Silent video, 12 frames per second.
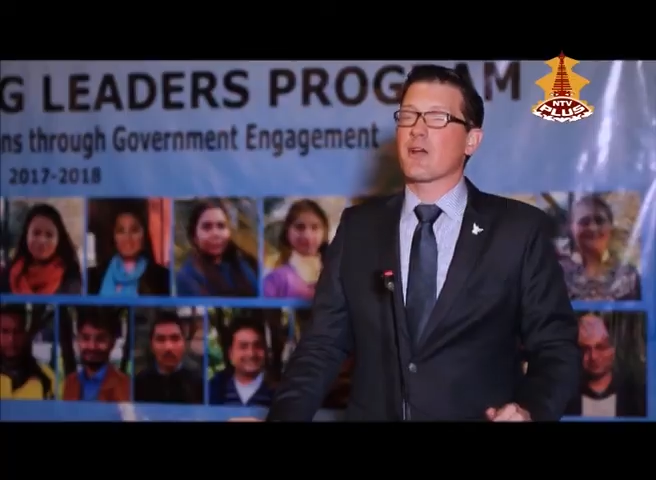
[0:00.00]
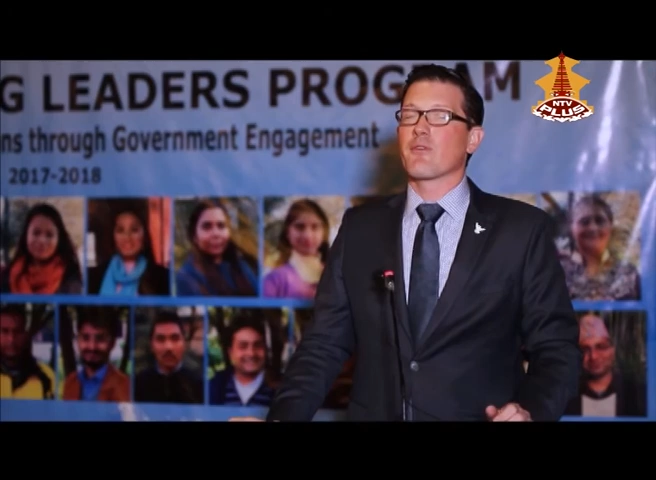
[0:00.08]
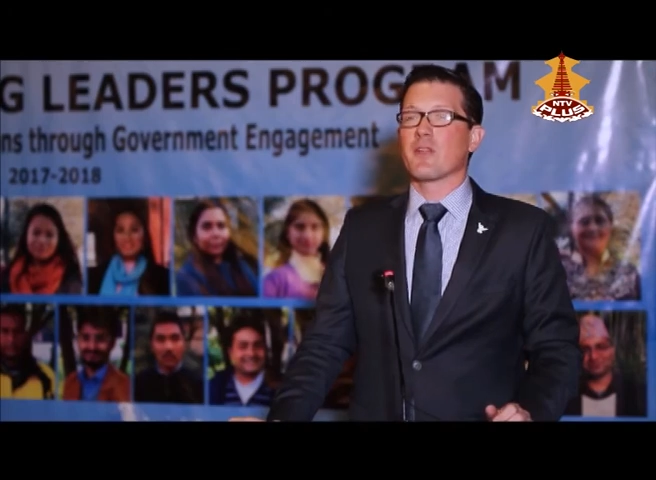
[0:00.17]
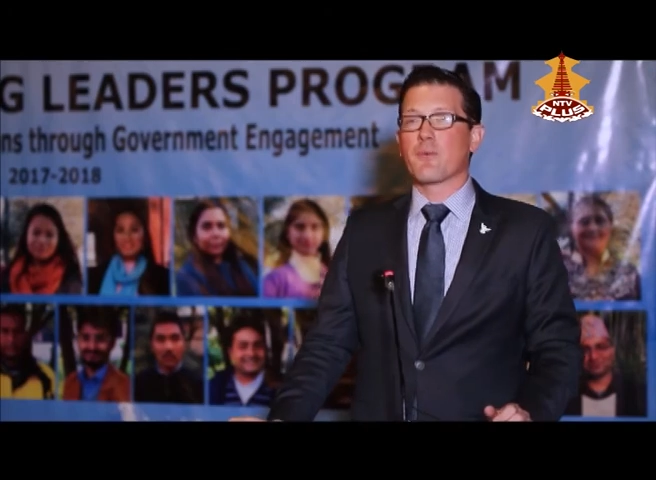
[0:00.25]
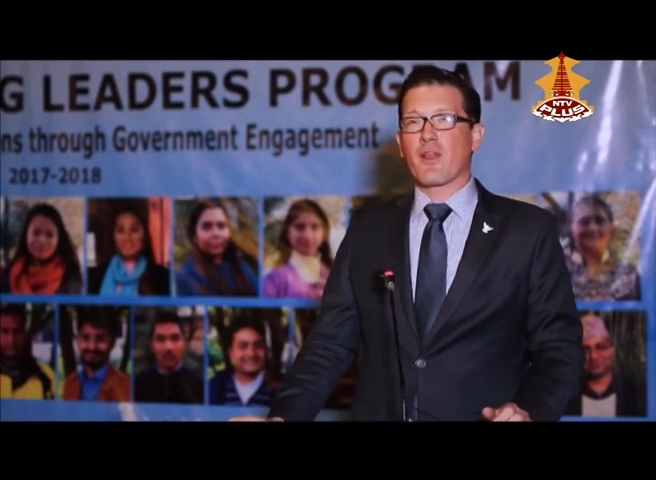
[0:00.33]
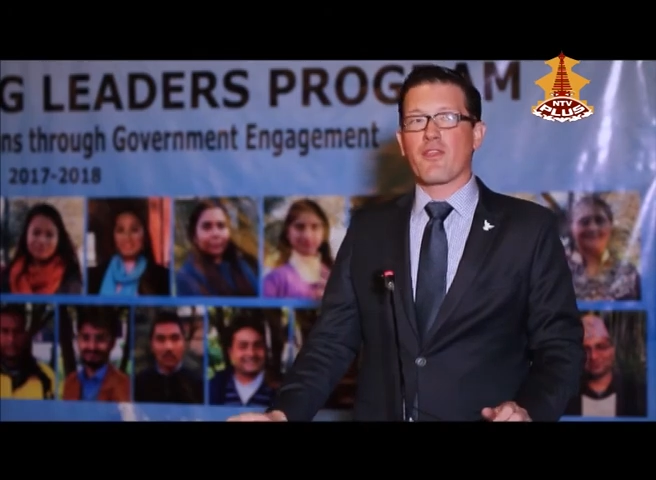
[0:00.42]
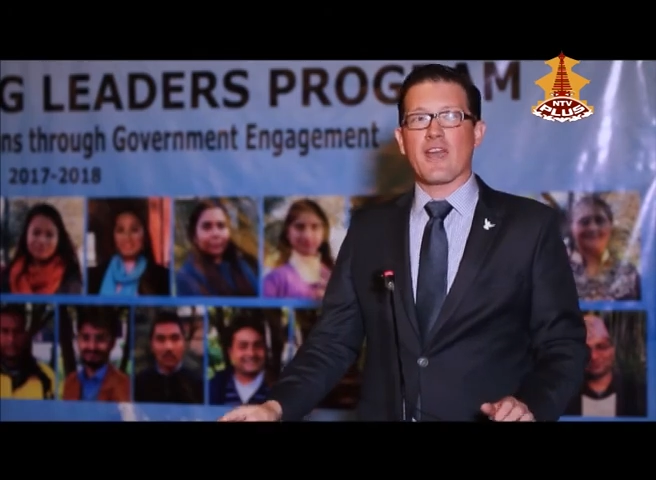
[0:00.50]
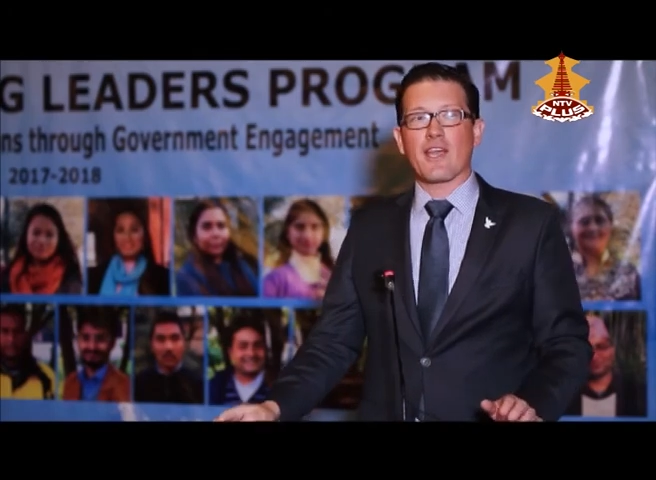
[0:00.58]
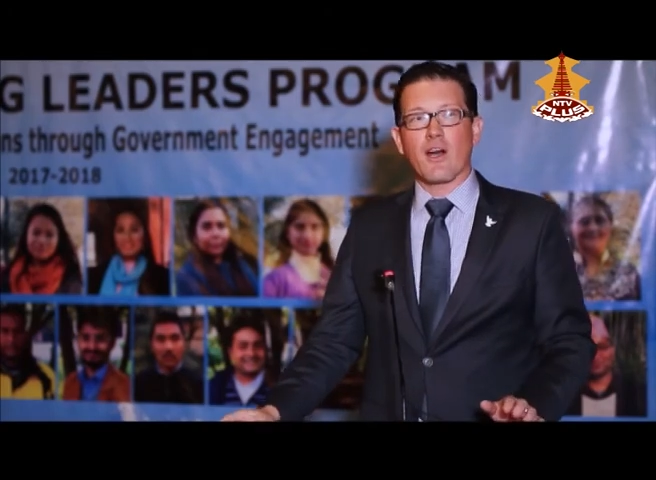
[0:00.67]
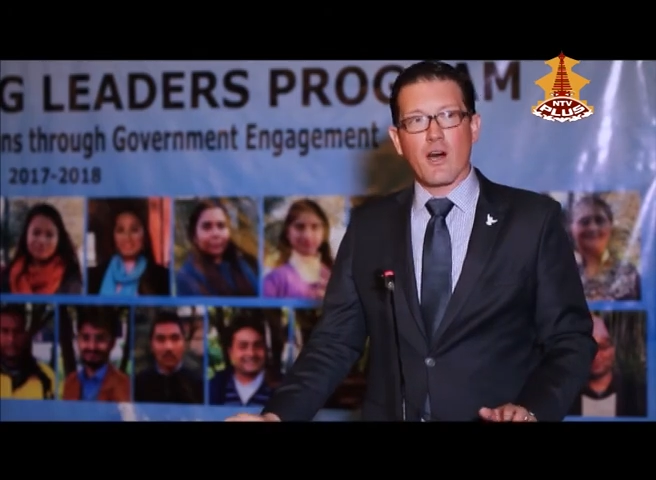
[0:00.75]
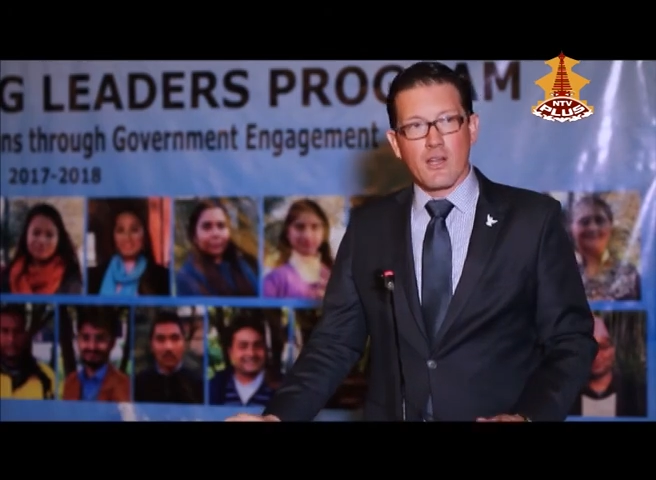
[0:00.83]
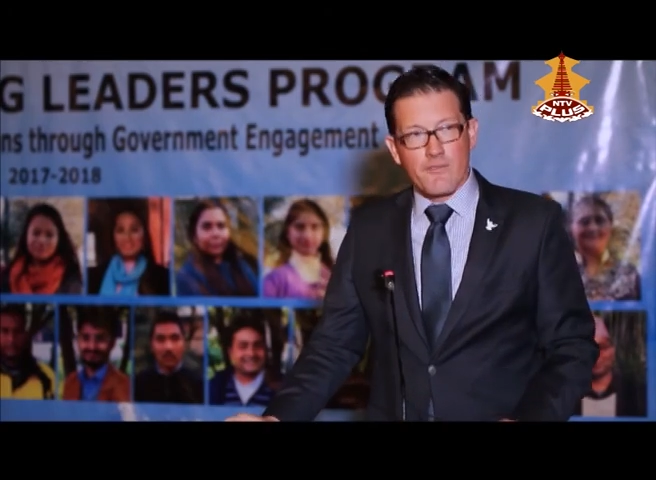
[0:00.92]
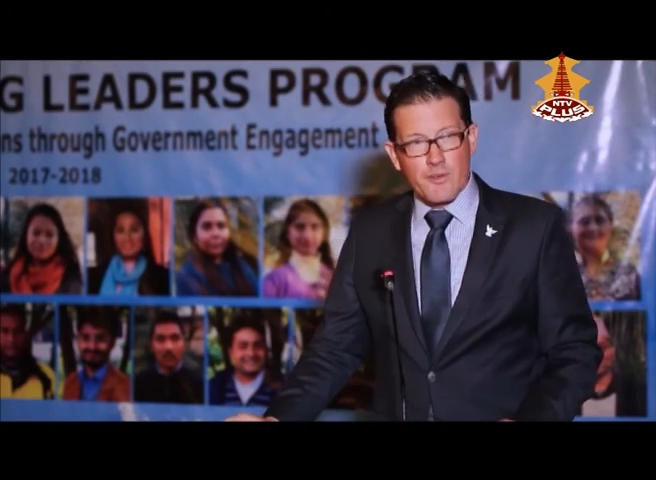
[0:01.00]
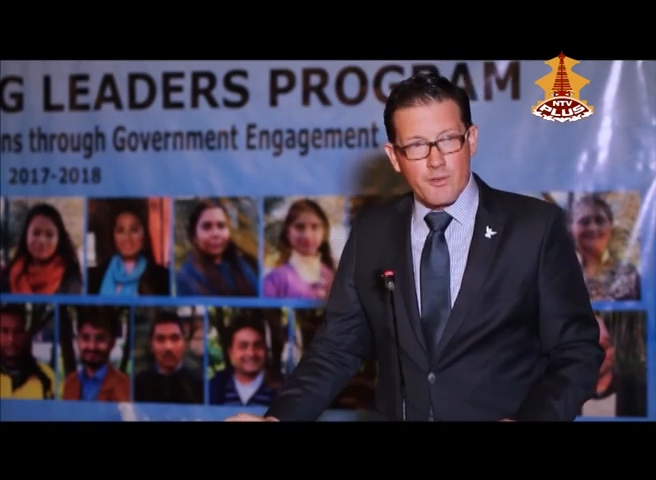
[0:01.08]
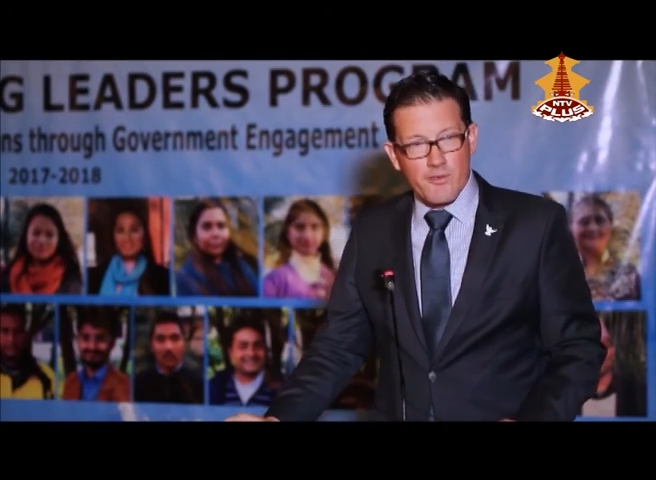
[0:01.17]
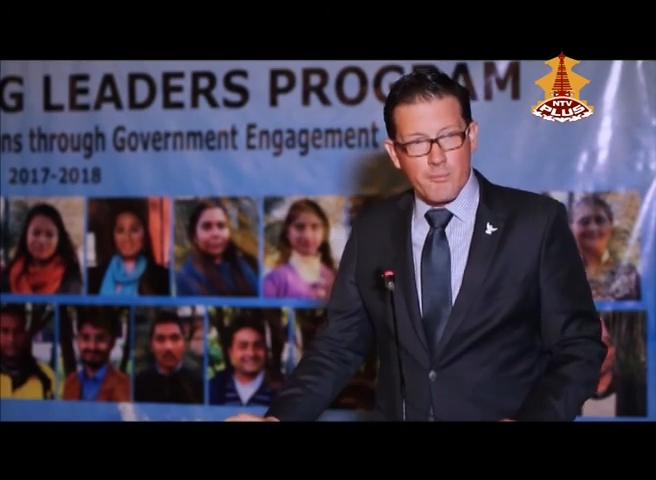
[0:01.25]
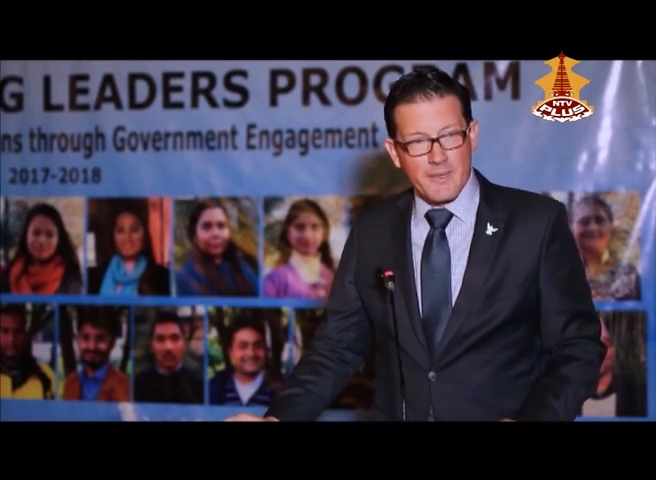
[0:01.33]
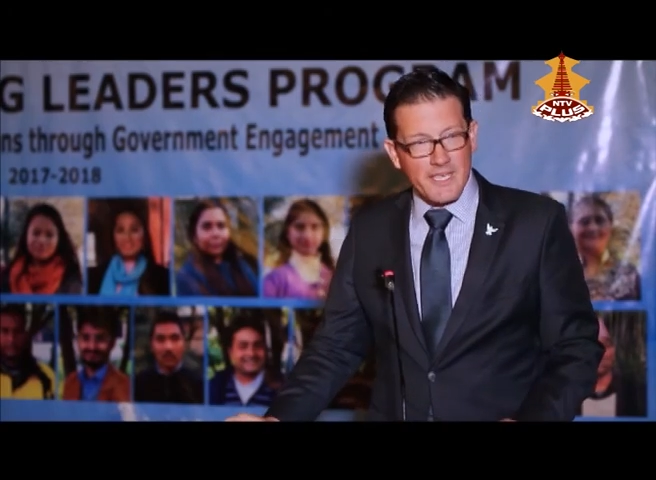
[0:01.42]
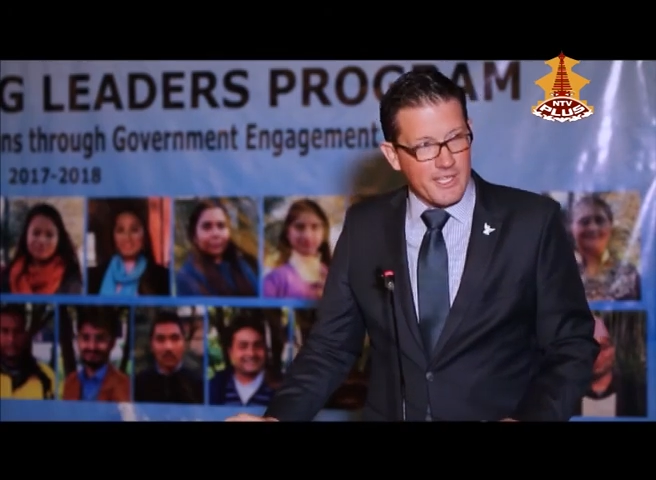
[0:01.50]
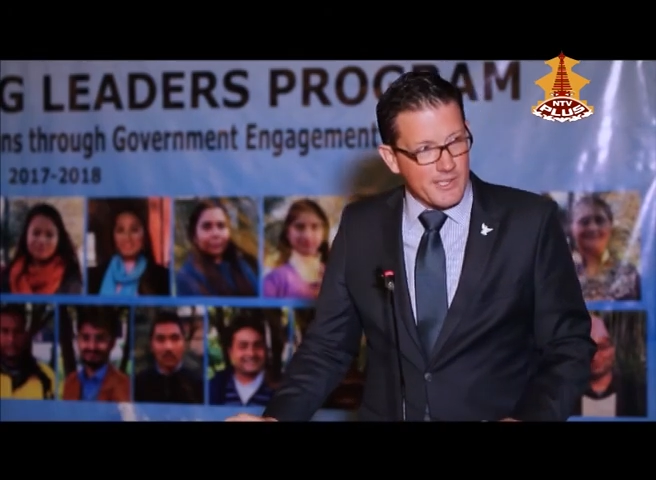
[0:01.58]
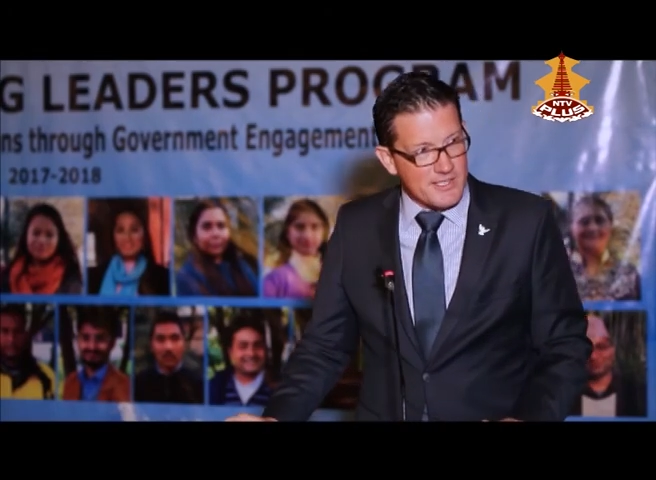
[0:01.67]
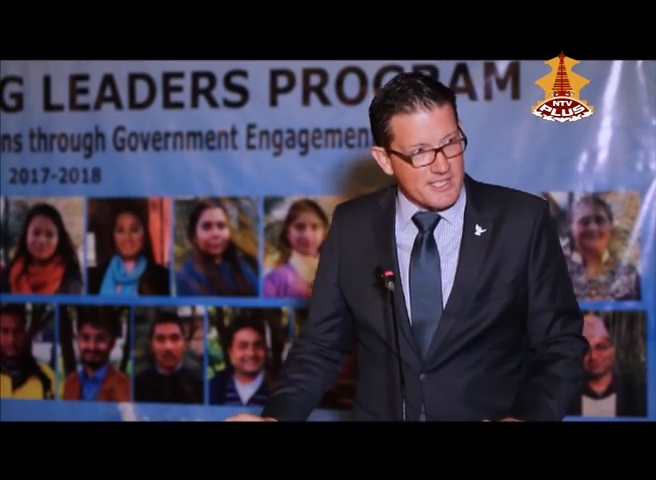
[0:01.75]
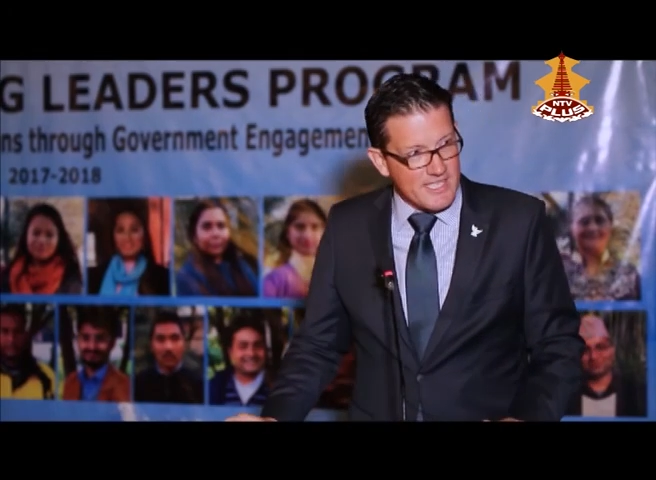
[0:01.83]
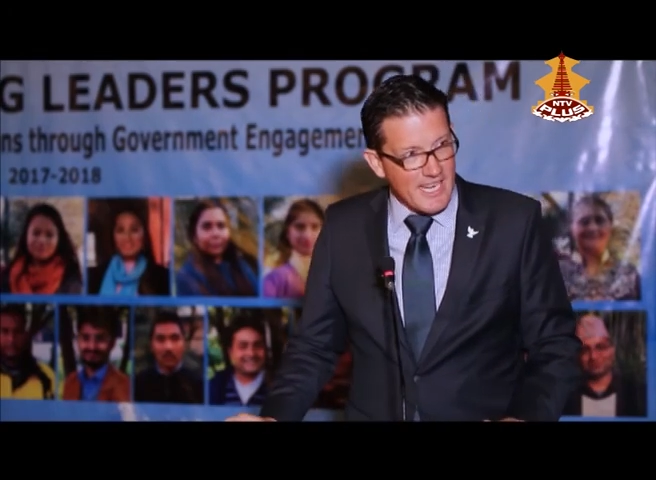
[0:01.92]
I really want to thank all of you for being here
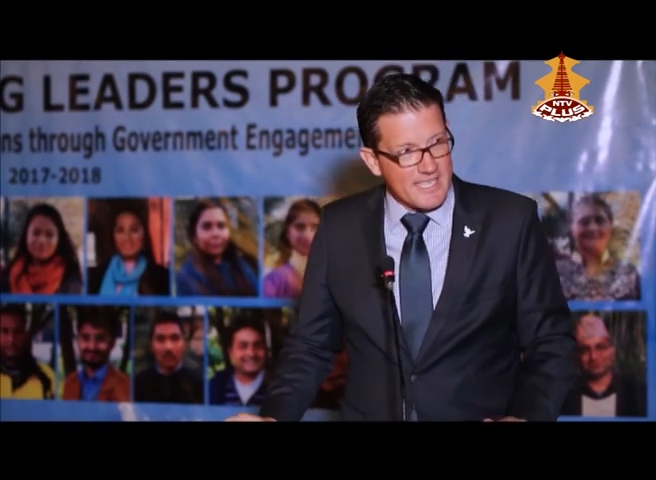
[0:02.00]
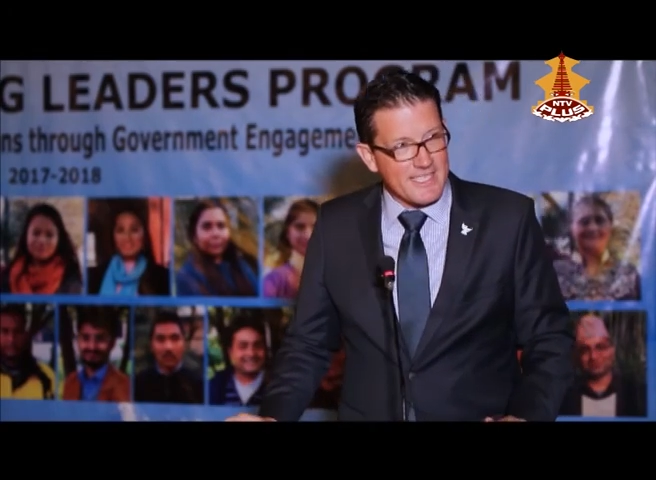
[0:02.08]
today